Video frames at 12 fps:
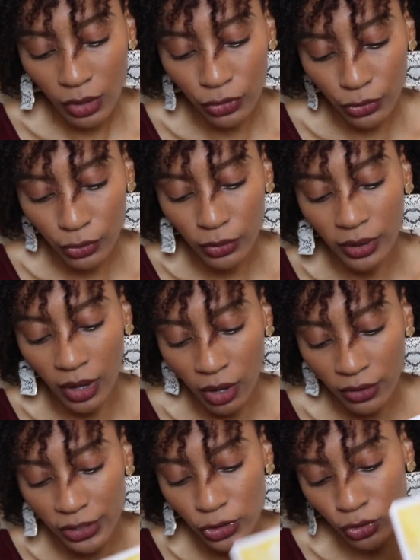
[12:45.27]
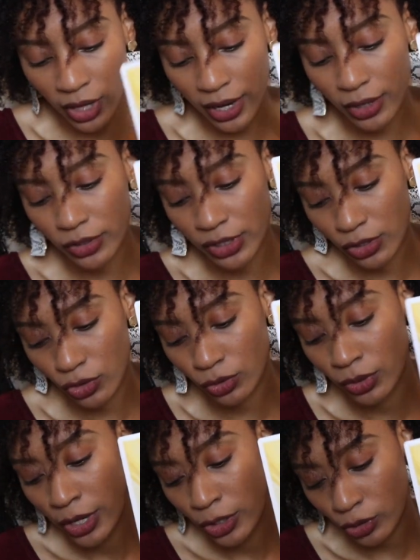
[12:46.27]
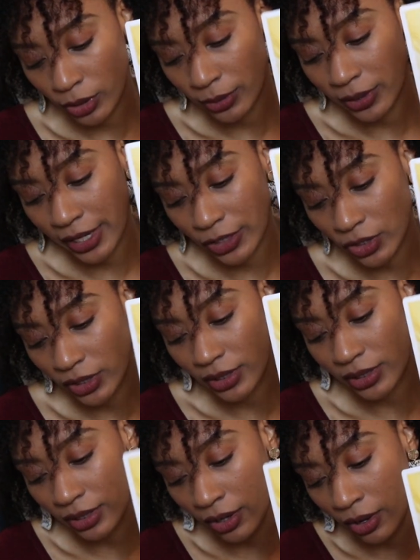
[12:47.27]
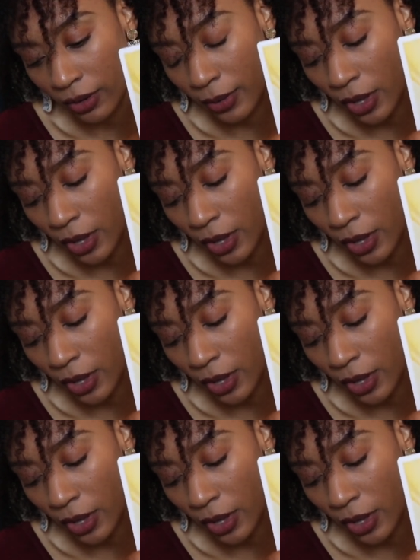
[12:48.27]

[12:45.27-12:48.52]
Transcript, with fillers: through all these trials and tribulations, um,